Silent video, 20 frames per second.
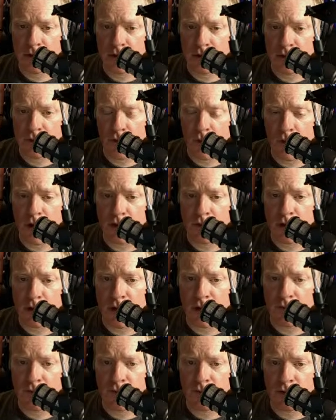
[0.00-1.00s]
Why are we
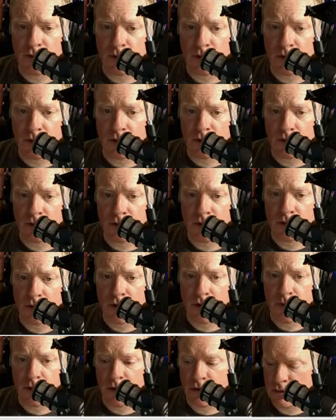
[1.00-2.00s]
having trouble?
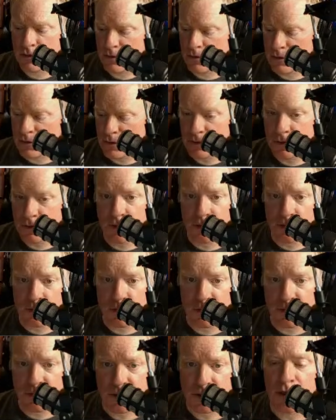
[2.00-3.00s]
Come on, 2
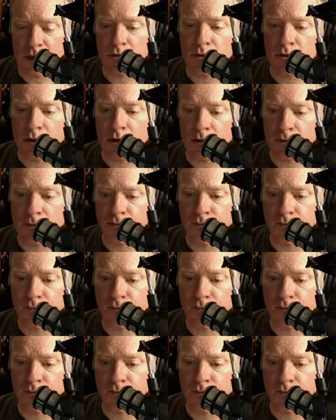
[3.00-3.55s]
inches. There we go.